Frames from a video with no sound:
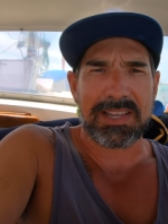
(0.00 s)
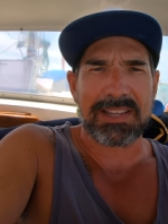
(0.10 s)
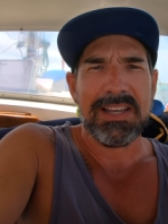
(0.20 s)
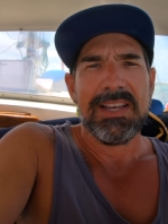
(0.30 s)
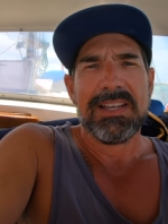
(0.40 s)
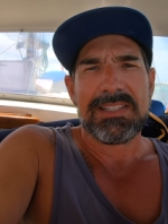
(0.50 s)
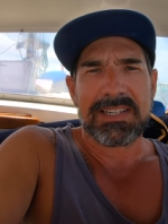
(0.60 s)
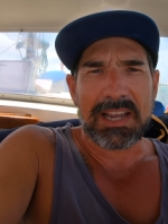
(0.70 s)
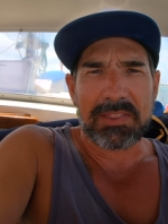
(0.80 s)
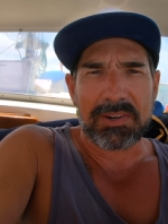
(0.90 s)
like
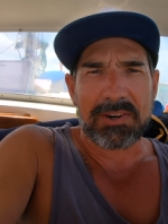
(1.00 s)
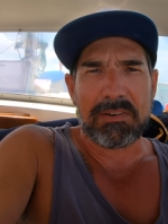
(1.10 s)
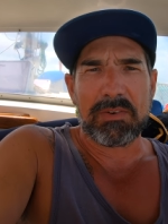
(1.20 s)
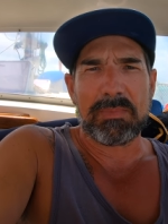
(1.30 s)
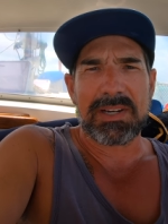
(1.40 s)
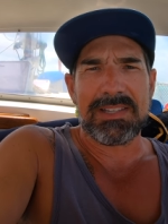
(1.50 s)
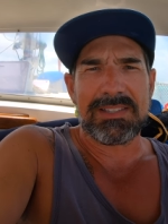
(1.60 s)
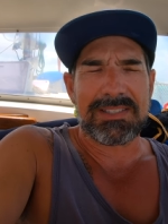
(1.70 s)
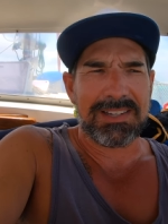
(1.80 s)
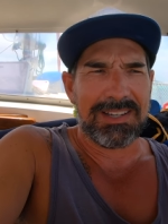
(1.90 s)
together,
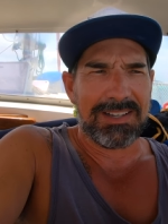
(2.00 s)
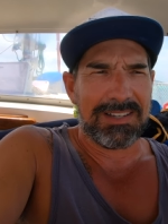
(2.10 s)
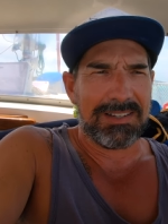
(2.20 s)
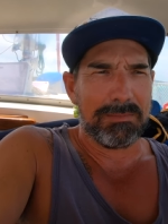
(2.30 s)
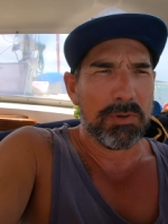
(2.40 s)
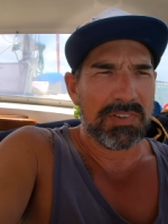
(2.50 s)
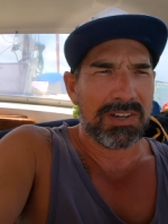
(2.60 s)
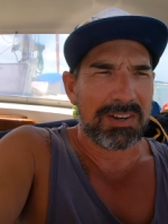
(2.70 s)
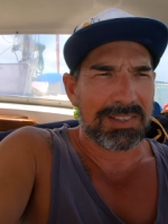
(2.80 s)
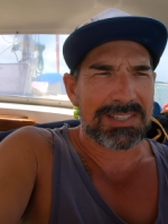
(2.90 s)
everybody's uh, moving
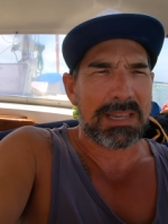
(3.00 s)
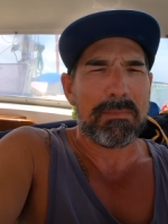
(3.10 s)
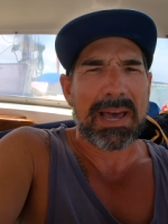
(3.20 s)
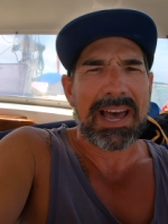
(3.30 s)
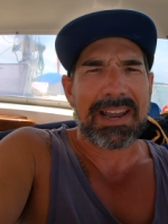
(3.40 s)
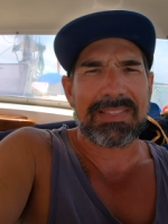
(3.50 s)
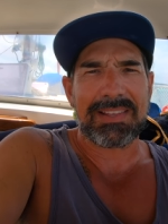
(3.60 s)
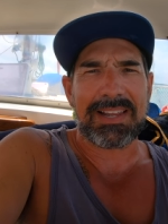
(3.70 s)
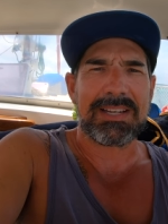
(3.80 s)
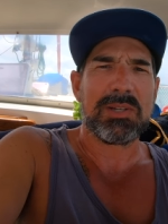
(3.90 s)
along the same path
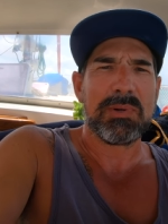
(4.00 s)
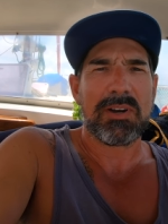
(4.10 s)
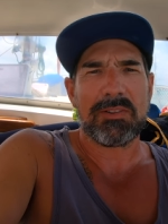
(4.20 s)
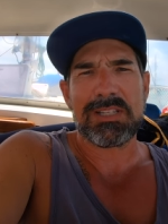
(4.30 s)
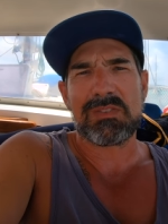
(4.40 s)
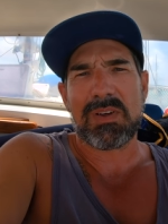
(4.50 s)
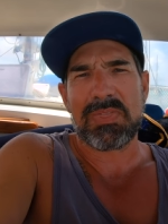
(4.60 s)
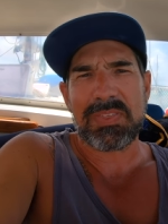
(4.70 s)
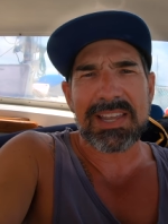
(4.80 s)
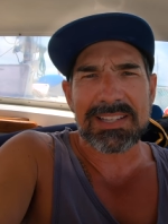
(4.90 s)
and like doing all these fun
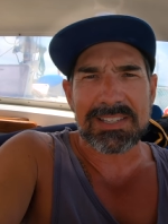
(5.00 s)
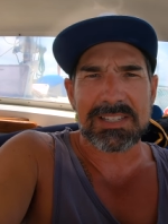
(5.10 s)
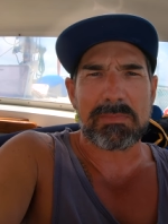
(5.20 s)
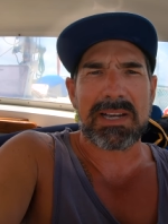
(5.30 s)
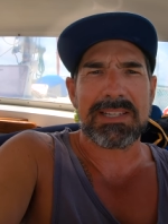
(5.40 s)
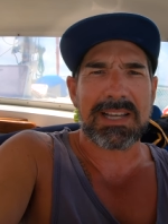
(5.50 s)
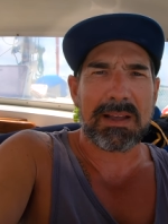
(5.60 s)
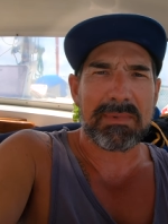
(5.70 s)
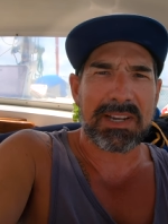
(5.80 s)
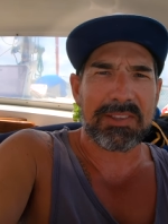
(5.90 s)
things and spending
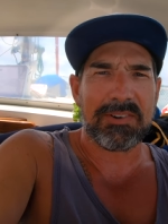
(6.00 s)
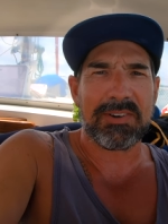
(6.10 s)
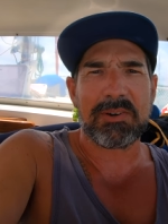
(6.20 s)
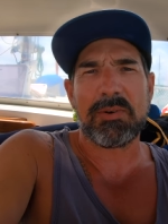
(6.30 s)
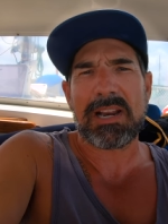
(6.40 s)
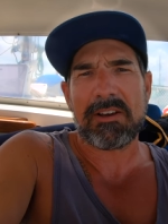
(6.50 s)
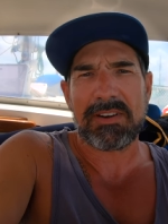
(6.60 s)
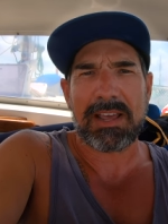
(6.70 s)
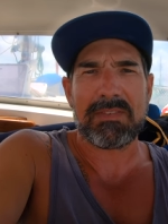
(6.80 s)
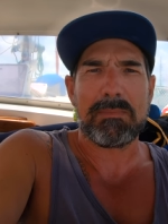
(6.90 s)
time together and going out and
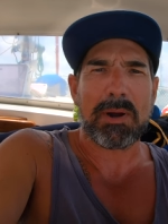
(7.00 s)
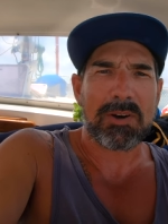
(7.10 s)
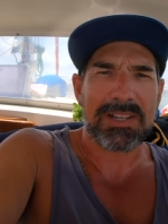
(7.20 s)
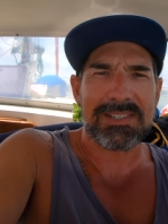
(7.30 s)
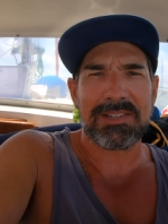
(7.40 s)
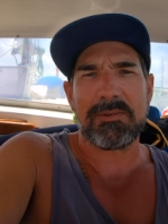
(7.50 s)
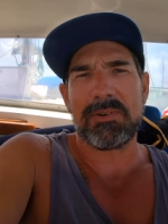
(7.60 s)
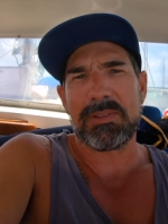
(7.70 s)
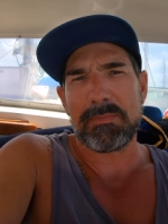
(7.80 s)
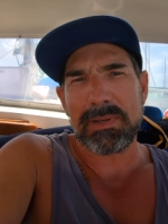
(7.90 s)
having parties and going
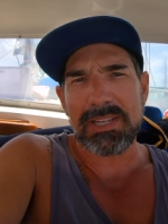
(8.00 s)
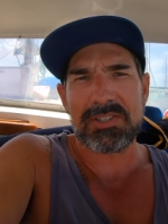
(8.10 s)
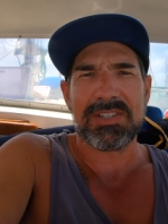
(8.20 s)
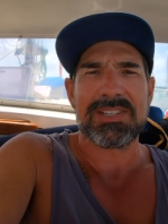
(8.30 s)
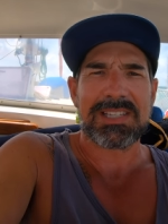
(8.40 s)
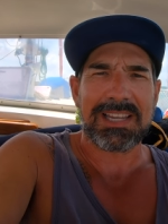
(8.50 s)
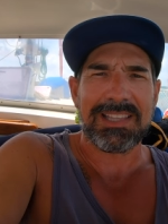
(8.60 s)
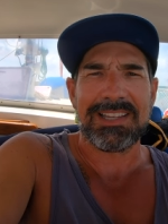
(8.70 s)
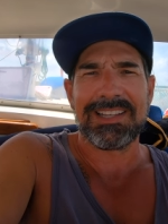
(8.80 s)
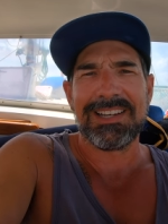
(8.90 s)
to the beach and
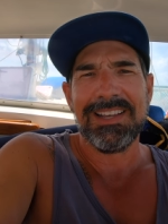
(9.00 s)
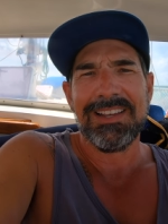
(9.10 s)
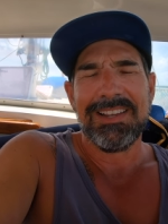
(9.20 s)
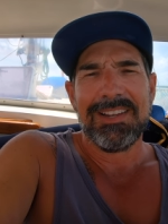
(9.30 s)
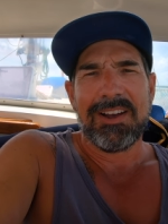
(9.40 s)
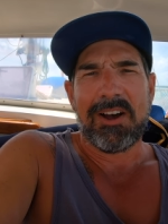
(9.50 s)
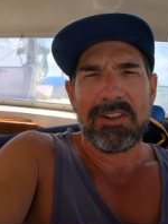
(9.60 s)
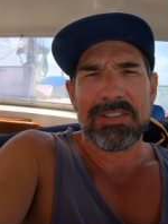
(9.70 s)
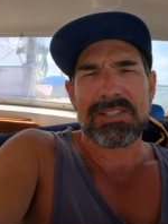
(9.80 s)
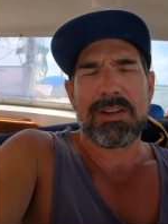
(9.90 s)
sailing and
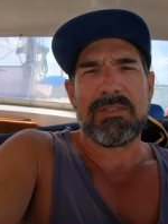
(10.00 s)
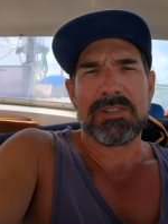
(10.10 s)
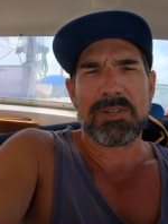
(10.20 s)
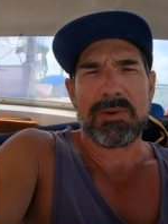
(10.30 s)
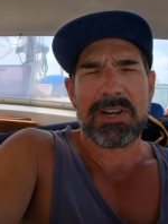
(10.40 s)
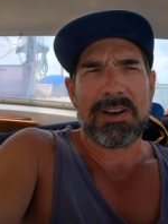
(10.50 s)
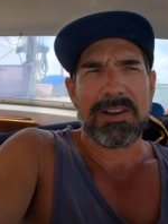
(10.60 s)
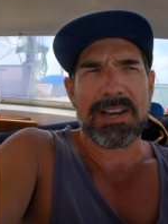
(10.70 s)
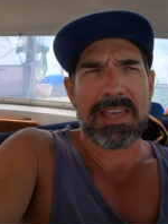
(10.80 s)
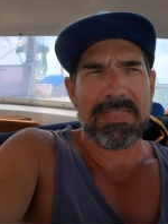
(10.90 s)
all the stuff was going
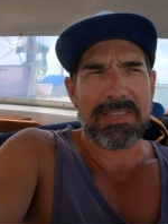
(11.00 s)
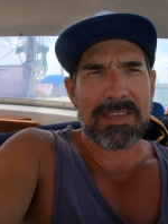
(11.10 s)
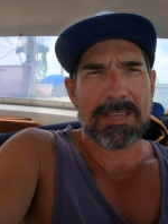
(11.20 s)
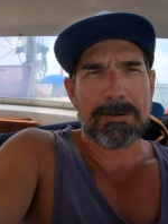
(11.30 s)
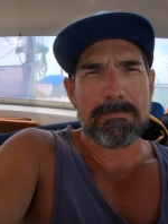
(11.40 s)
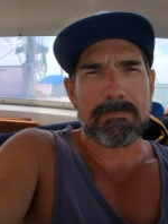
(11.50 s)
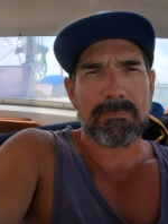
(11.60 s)
on. And then